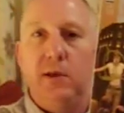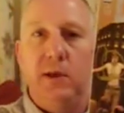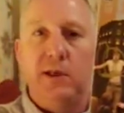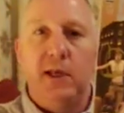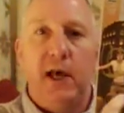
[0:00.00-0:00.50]

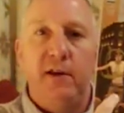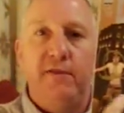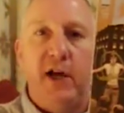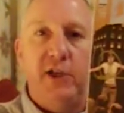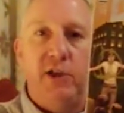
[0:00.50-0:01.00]
signed
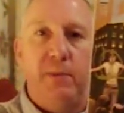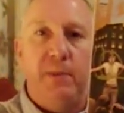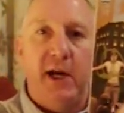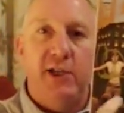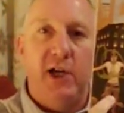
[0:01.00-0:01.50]
version
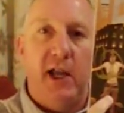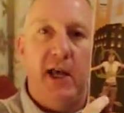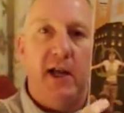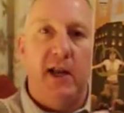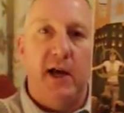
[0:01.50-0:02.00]
by Charlie
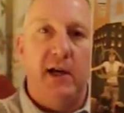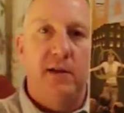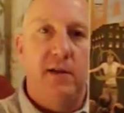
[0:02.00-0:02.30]
Adlard